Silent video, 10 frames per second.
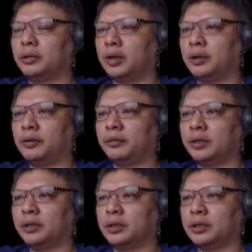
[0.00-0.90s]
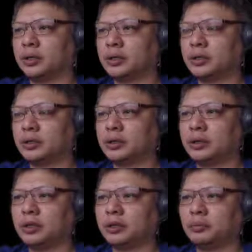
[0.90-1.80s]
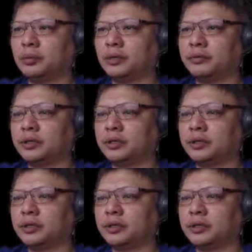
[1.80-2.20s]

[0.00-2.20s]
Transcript: However, the key topic of